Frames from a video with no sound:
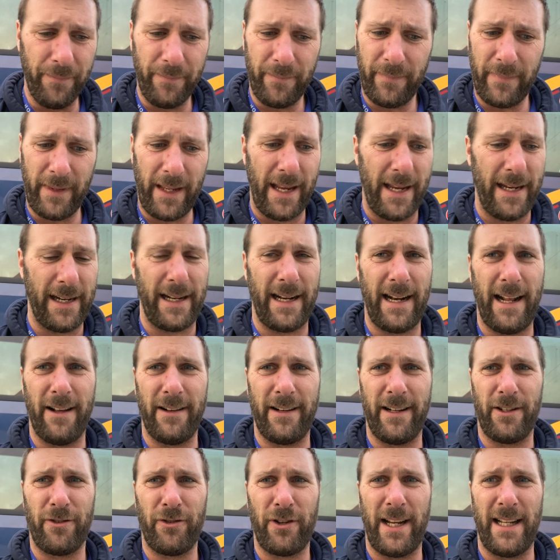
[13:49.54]
hanging out in
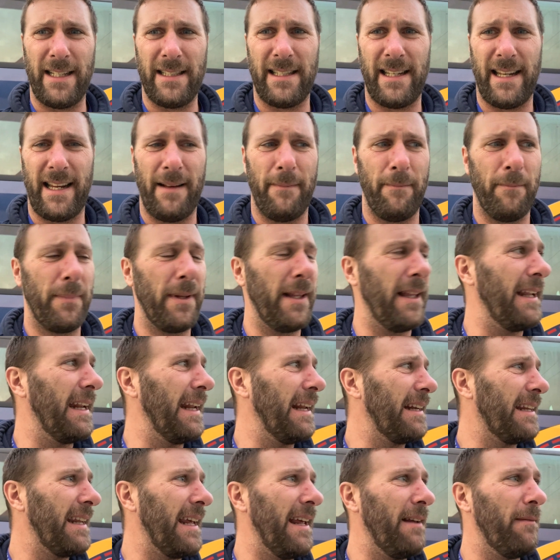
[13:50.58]
a transient building
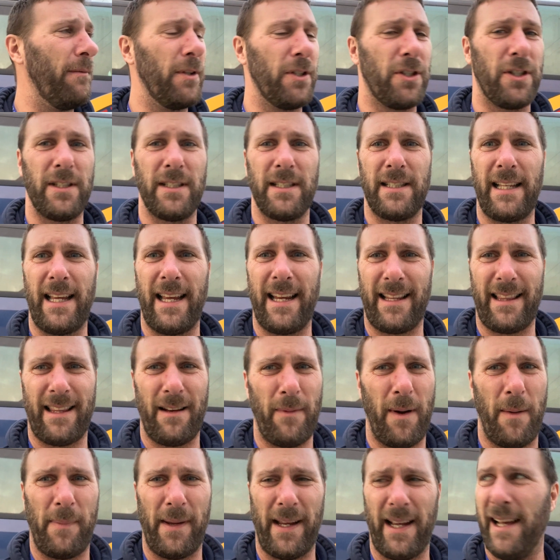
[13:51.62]
tent, which is like, there
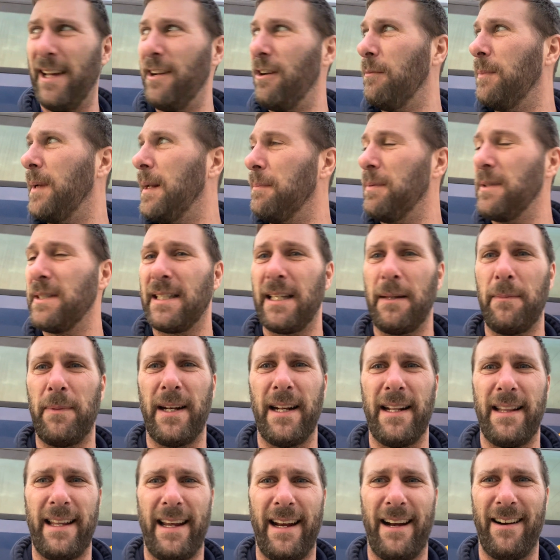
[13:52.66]
might be 100 people sleeping
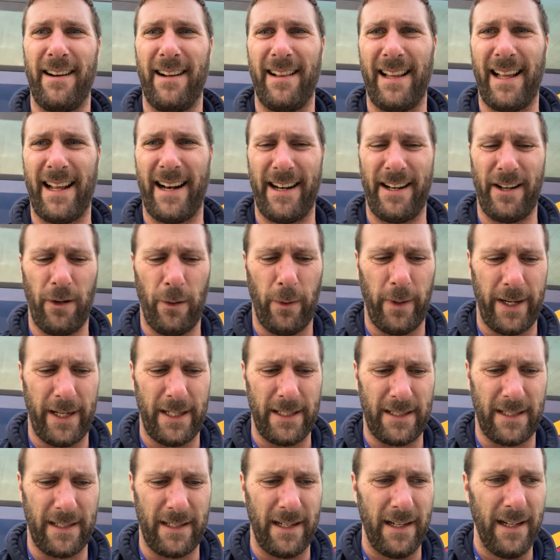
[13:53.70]
in there, and a lot of noise
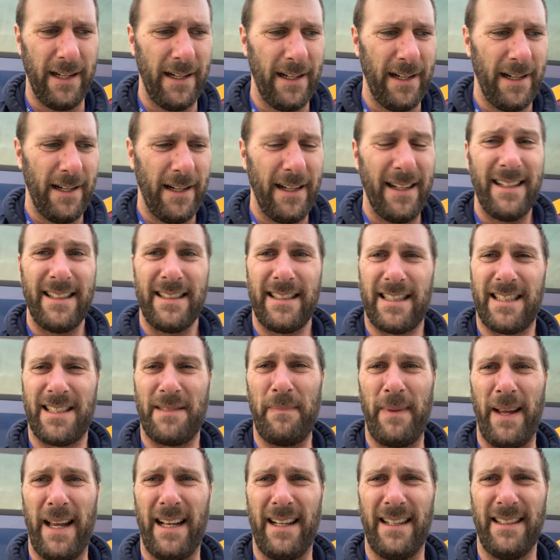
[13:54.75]
and
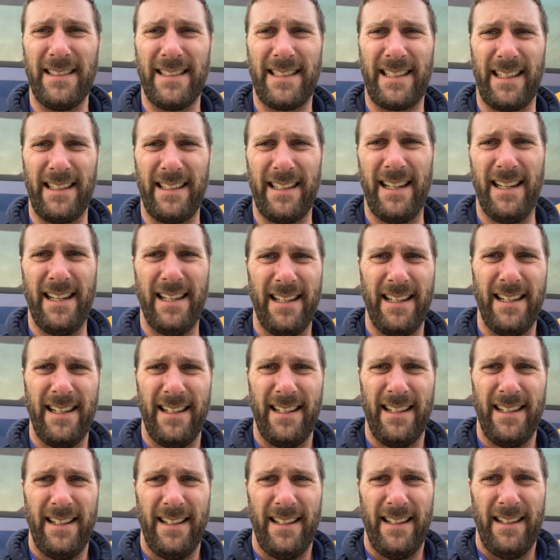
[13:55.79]
smells
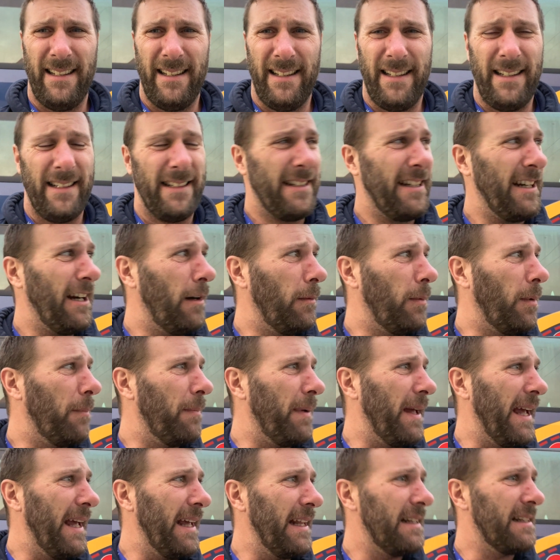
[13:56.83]
and terrible
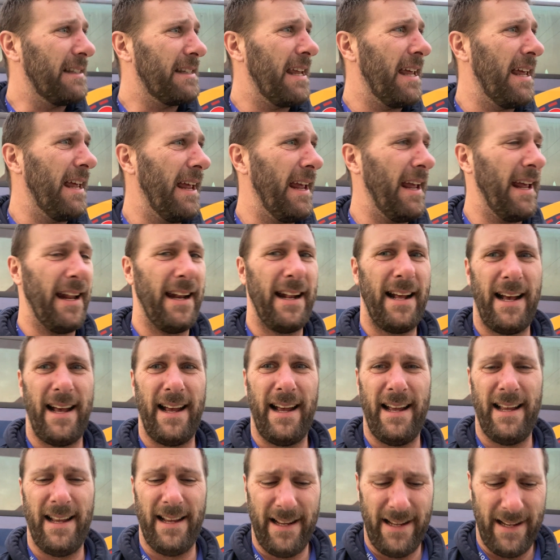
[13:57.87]
beds, and
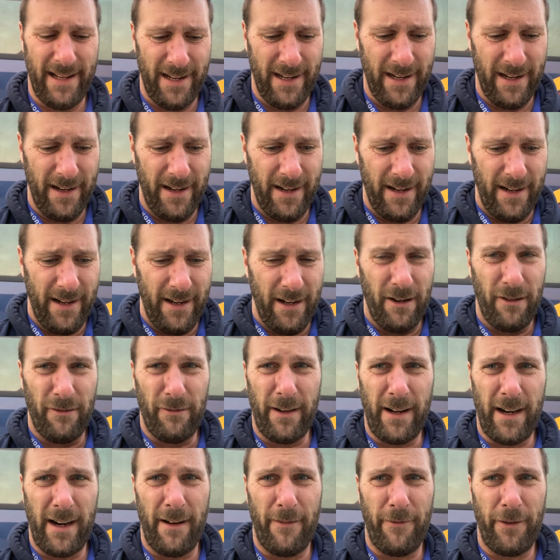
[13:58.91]

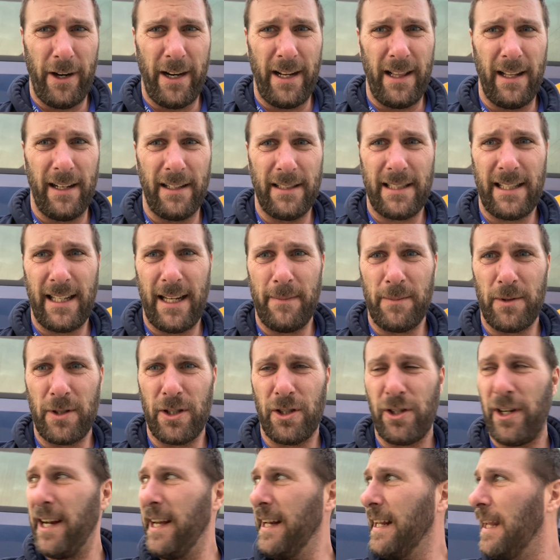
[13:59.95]
running on very little sleep, just
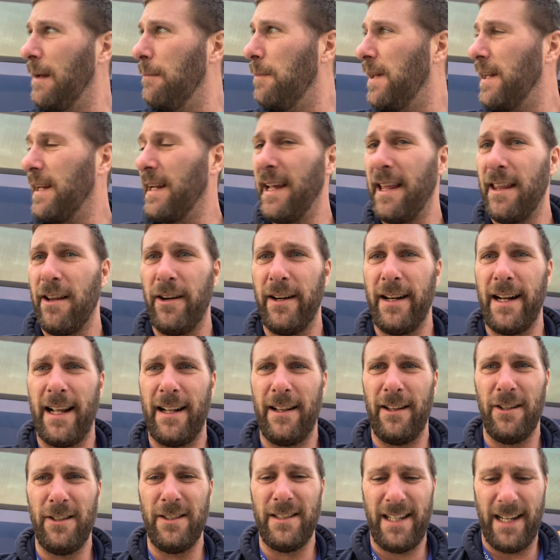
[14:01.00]
trying to keep it together and not
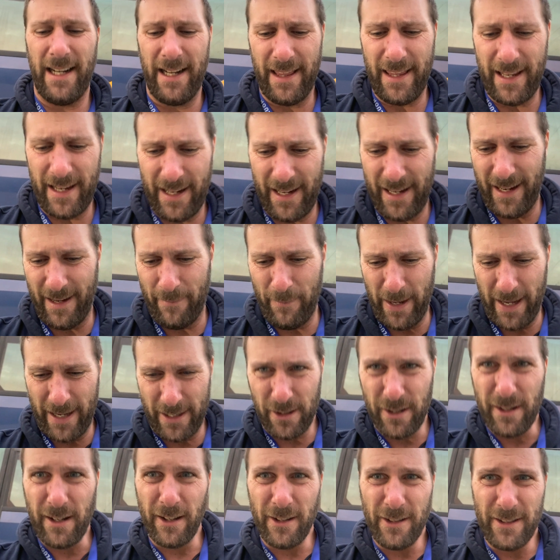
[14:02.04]
lose anything. I
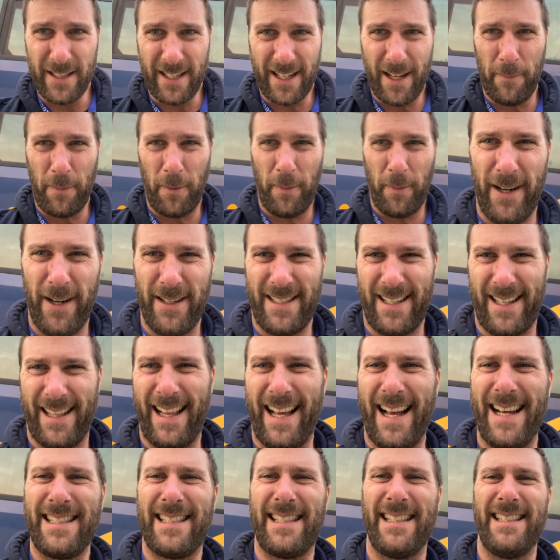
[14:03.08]
managed to lose a couple of
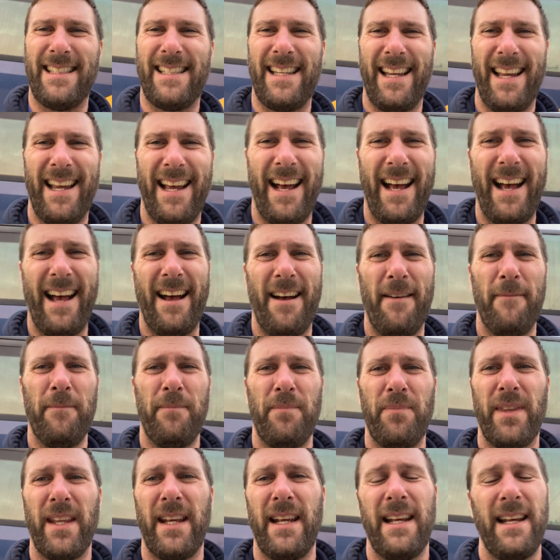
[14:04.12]
glasses,
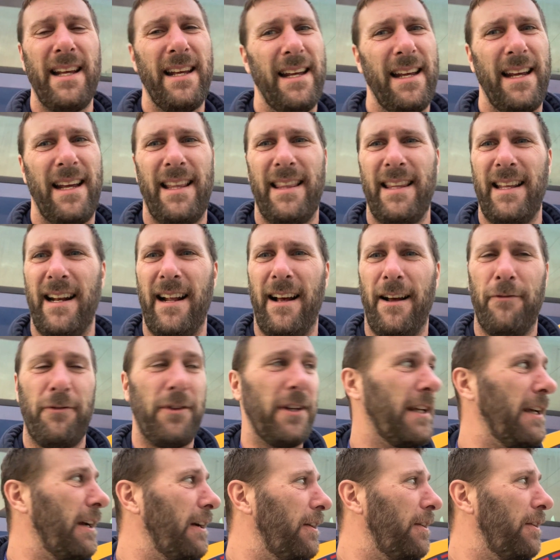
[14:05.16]
and then off you
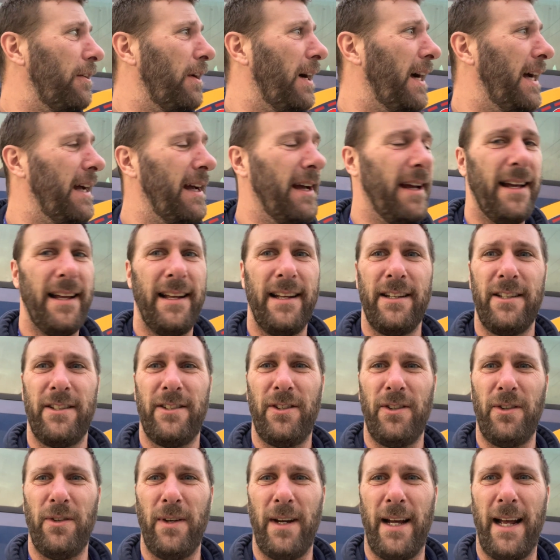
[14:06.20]
go
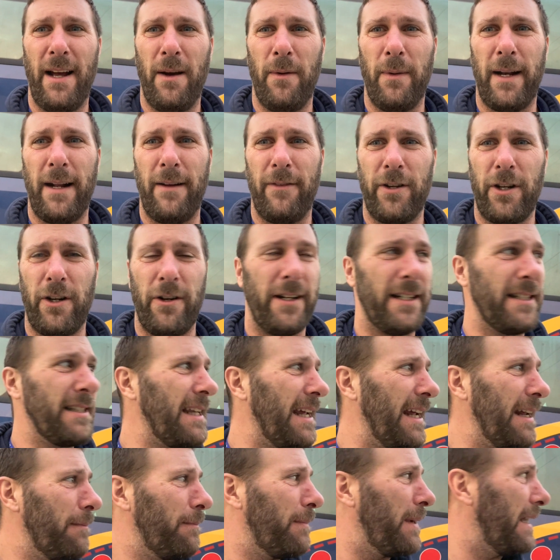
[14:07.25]
to whatever your
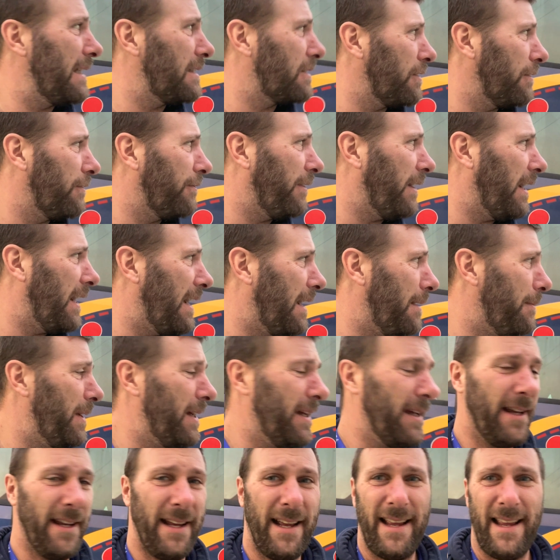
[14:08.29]
assigned base or fob,
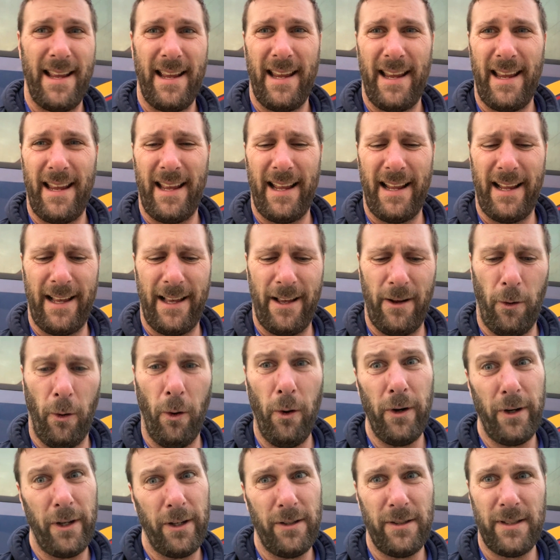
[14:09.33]

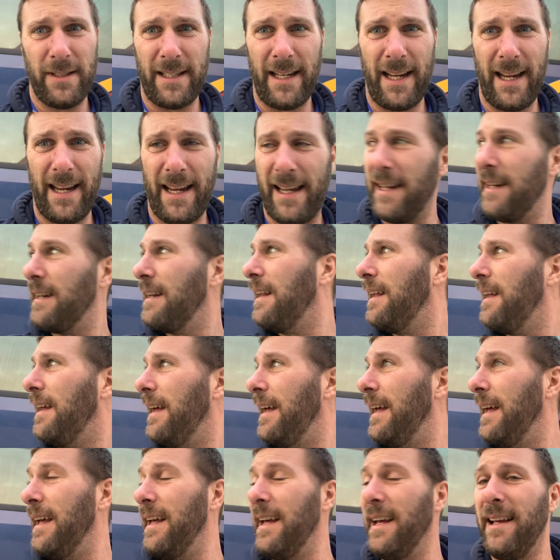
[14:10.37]
or you stay in
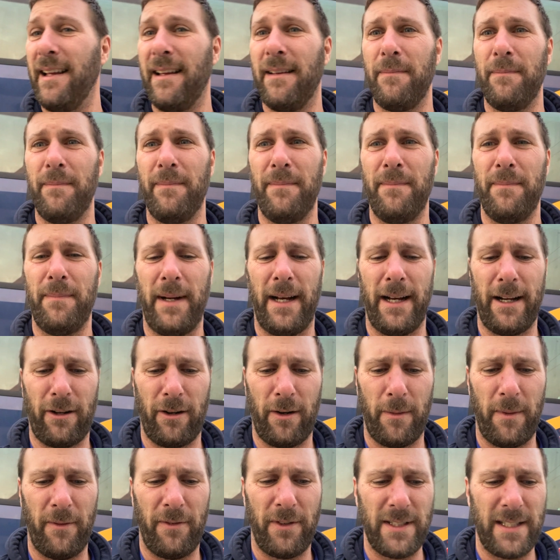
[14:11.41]

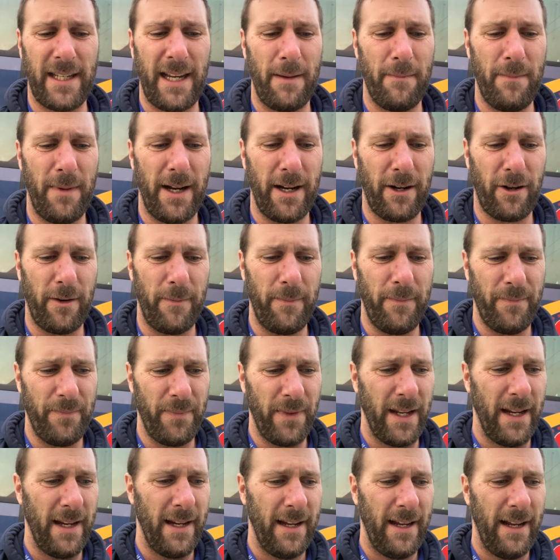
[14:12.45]
Bagram. If you stay in Bagram,
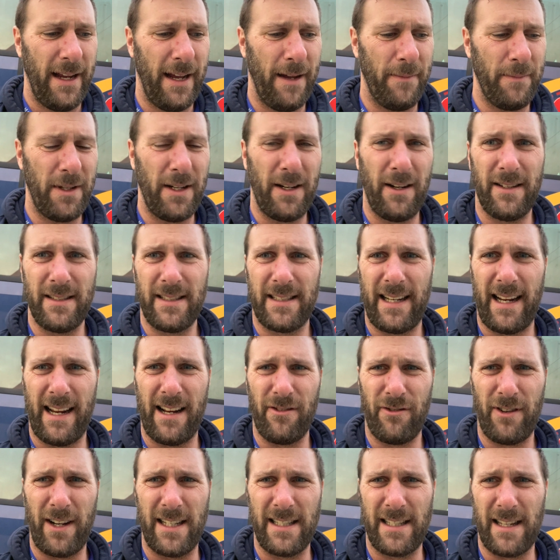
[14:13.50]
you don't stay in
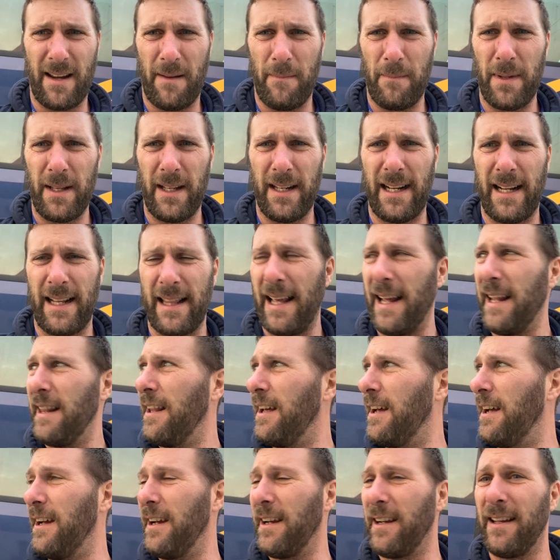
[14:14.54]
transient building that
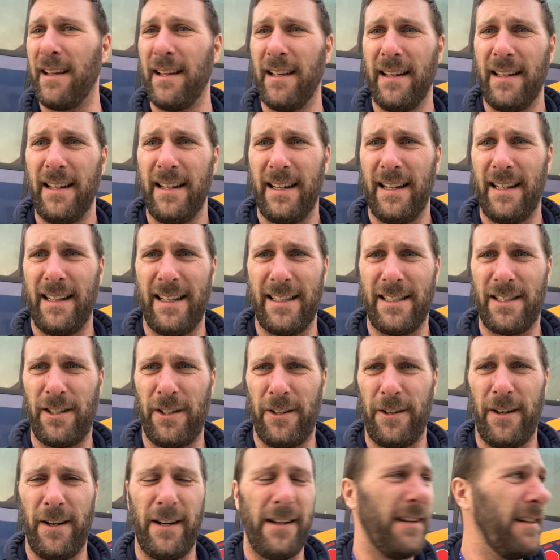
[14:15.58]
long unless
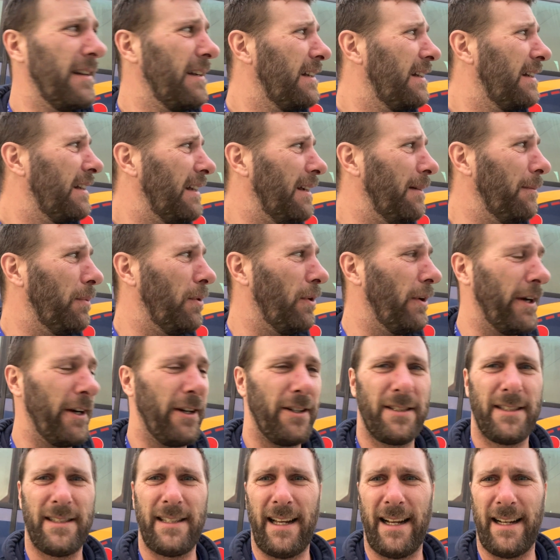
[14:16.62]
your employer
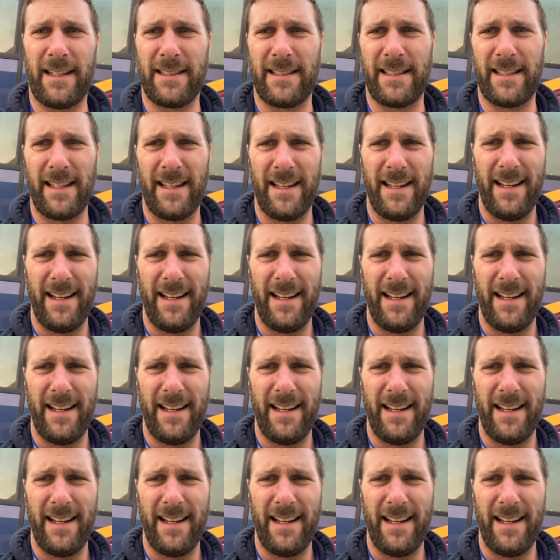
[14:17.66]
sucks.